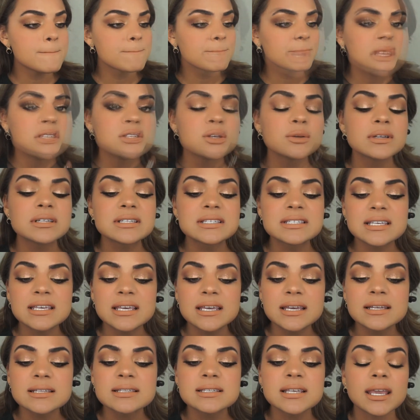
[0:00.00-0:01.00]
As you can
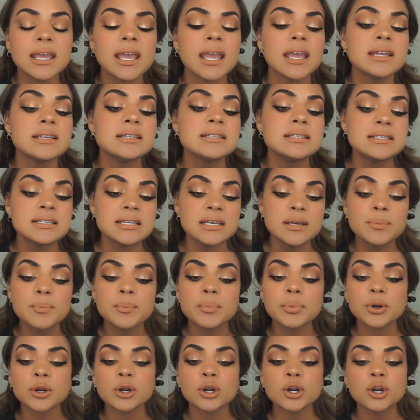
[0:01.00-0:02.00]
see, it's like a
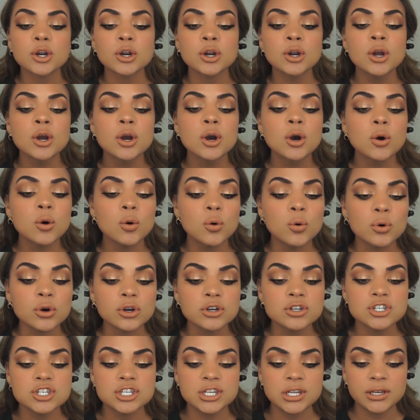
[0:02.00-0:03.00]
deeper
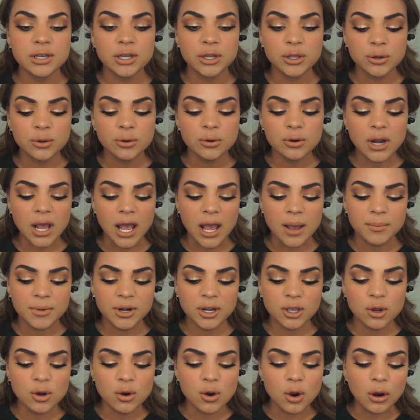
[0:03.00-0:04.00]
orangey nude. I'm
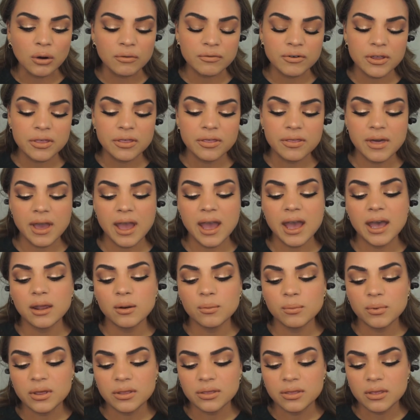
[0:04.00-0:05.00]
gonna go over
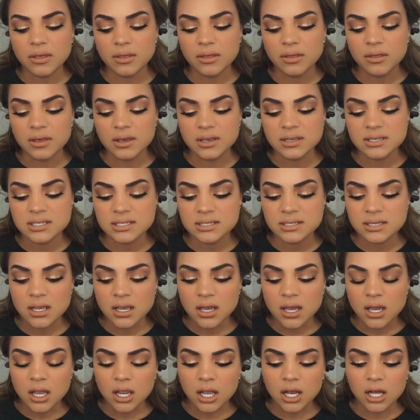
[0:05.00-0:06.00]
that with this
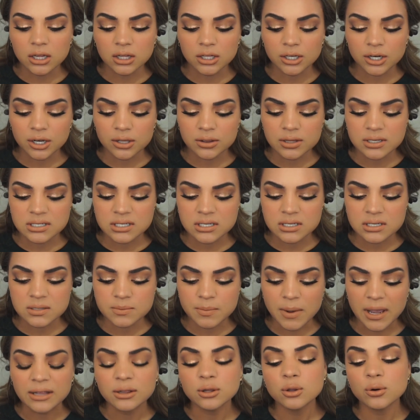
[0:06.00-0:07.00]
color. This is by